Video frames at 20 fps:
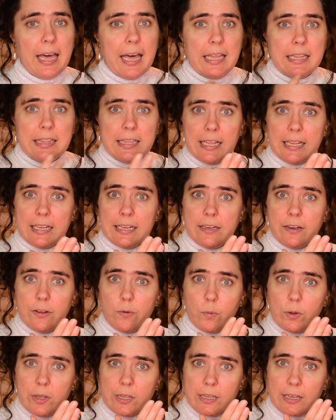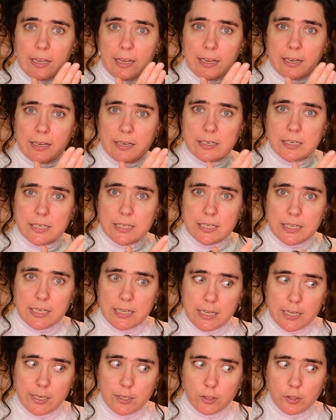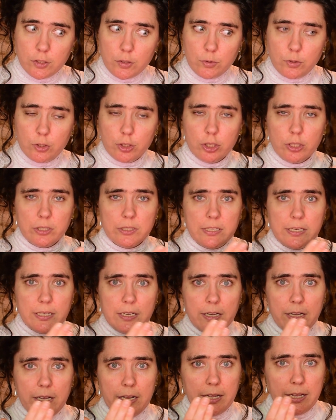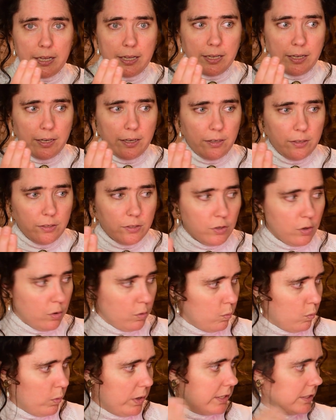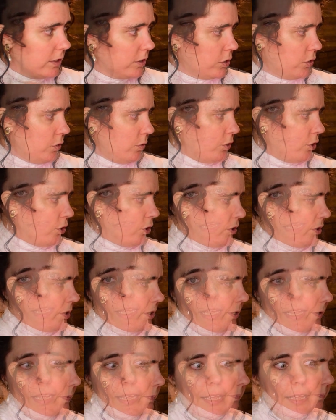And then we had East New Jersey and West New Jersey.